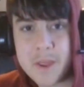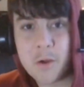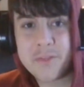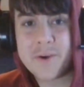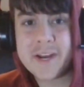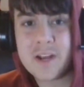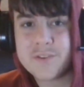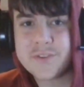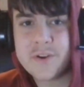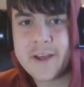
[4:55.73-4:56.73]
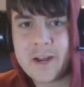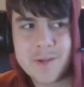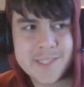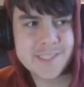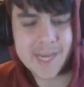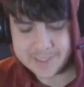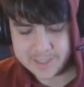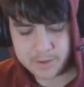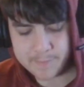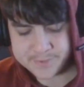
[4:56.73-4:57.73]
were three goals, 13 at one stage. They
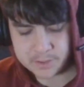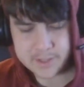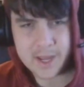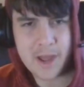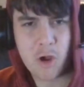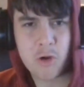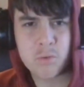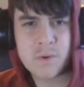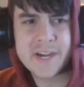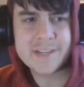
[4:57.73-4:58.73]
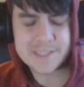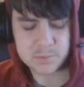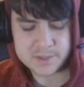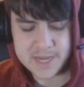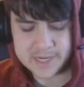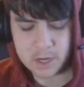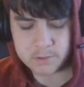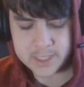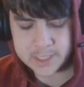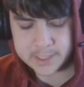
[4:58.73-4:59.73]
were absolutely horrendous with their goal
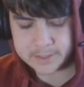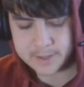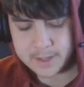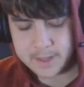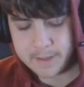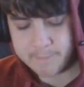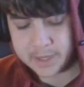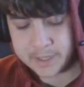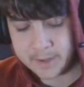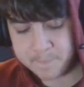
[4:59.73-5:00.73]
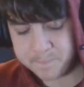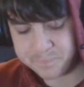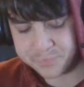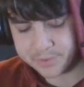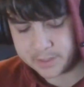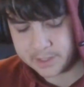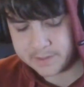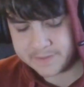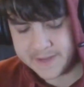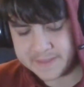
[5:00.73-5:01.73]
kicking. But um,
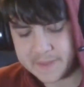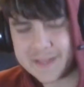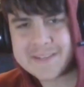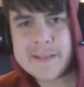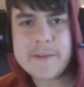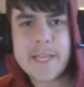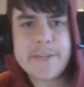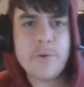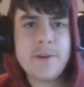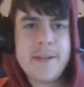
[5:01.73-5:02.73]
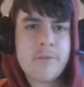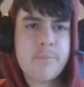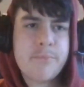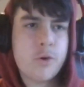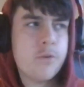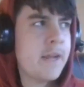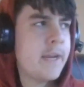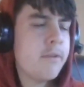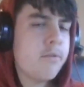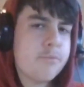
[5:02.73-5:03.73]
yeah, that, that's something that do need to improve. They
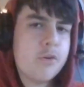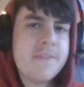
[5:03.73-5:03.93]
need to improve